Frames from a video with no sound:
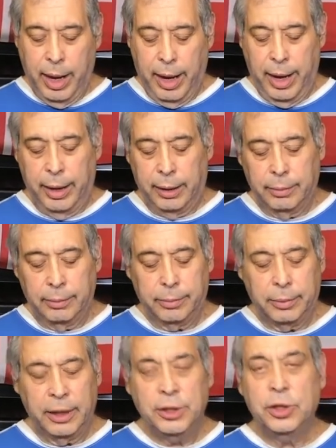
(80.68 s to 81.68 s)
And
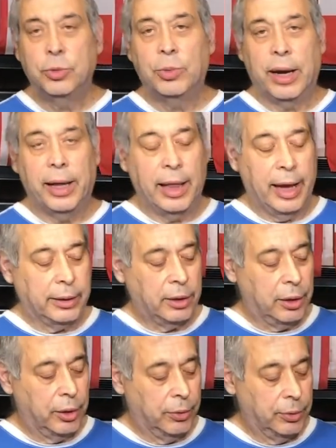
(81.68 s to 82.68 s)
this is what I like to
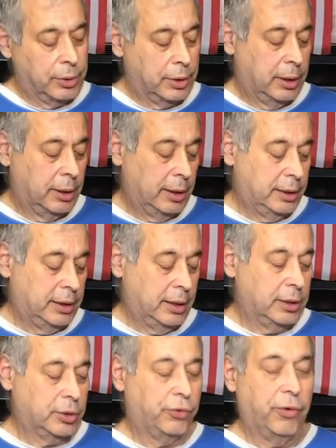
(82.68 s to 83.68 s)
use. This
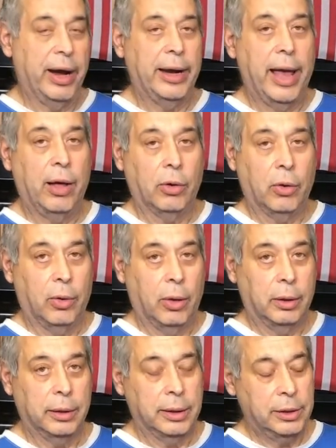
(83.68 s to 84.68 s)
is grain
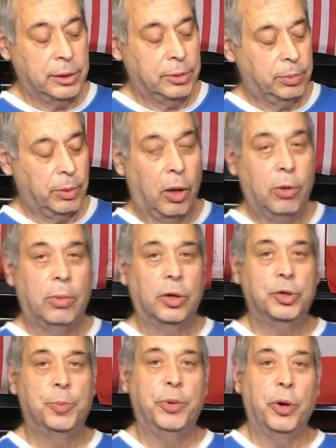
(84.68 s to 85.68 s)
alcohol. This is
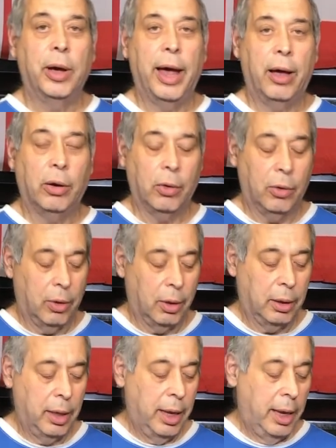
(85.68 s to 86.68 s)
almost pure
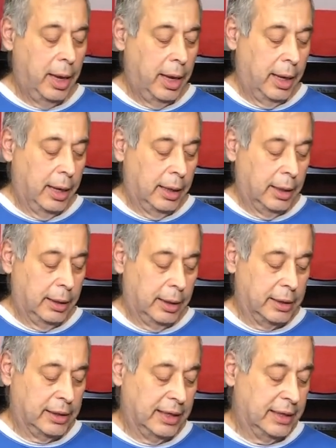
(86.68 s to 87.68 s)
alcohol.
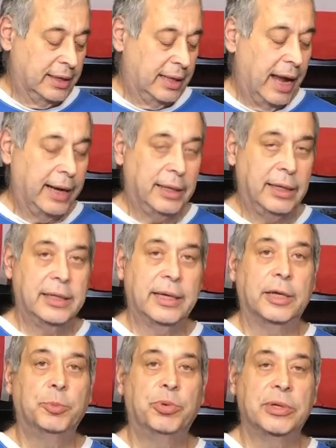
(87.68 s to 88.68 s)
This is
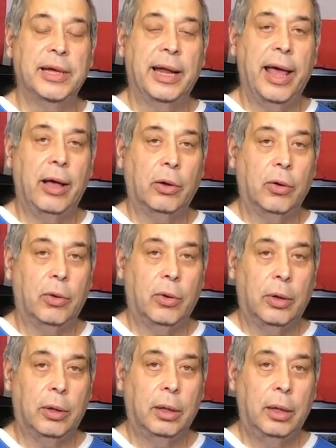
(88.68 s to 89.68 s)
96%
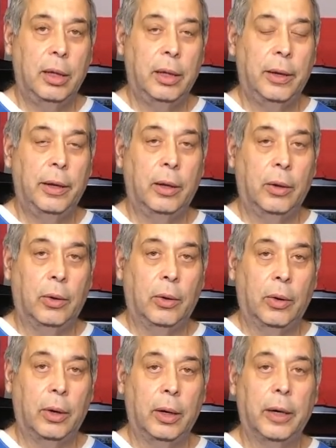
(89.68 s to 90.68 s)
alcohol
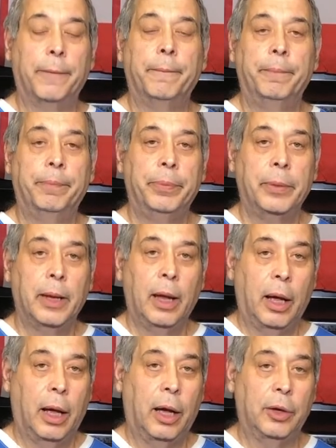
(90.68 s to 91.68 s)
or
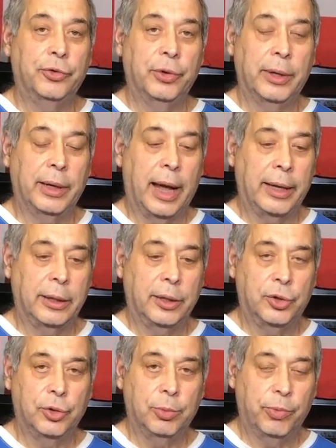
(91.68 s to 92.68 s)

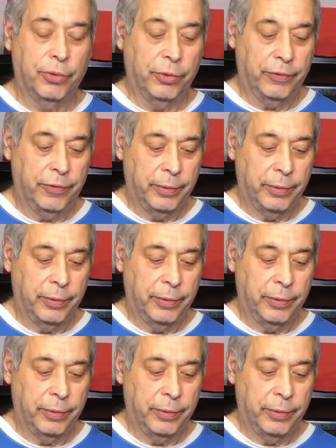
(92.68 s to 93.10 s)
192 proof.